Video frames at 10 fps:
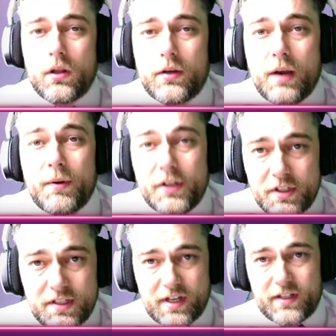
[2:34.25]
Now in your
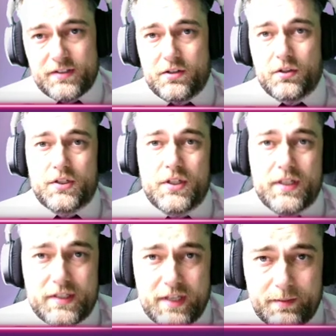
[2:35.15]
Design and Technology
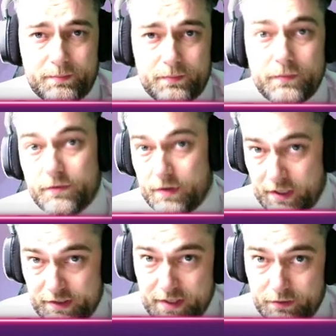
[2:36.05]
exam, for
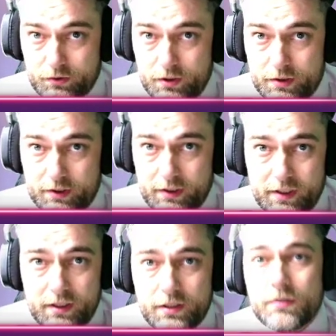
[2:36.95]
Excel certainly,
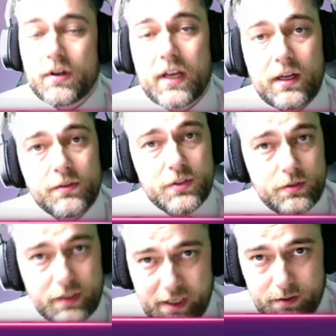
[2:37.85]
you're allowed to
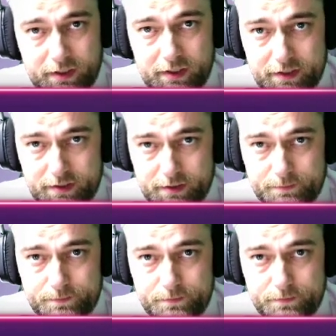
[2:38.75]
use a calculator.
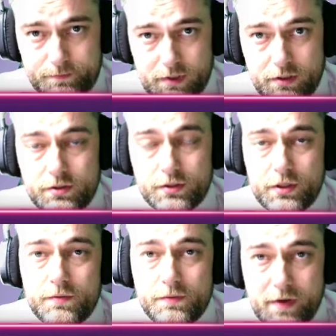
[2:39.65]
So
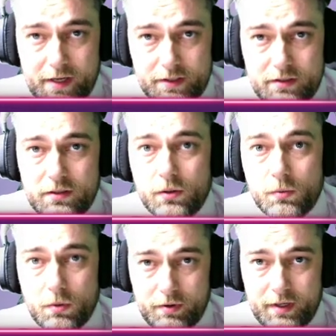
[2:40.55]
don't fret or
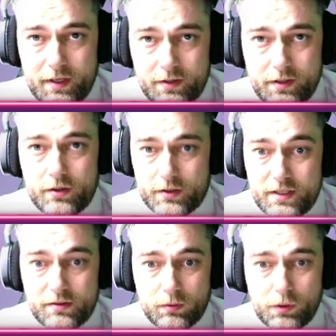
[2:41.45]
worry that
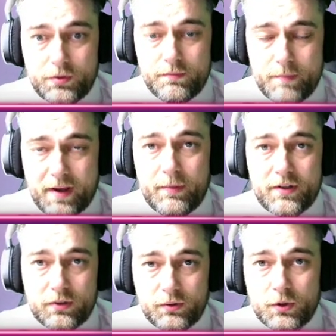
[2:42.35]
these are a lot of
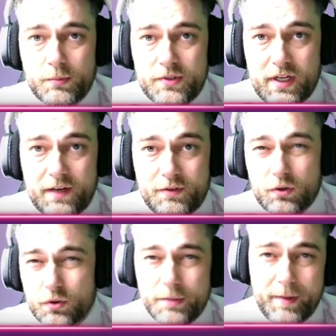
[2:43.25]
mathematical numbers I have to
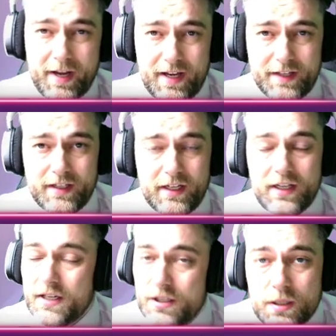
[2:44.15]
crunch in my head.
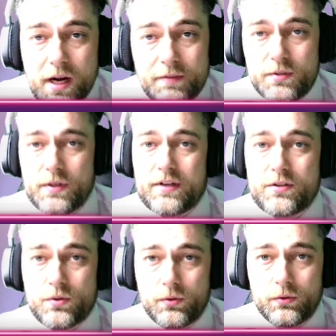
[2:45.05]
You don't have to do that
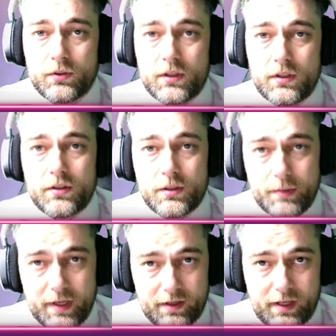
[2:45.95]
at all. You'll
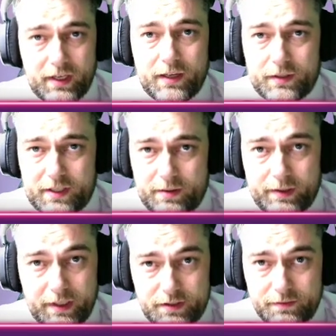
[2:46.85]
be allowed a
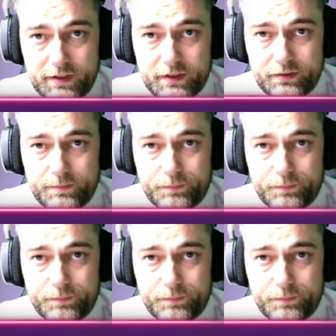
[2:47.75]
calculator for this.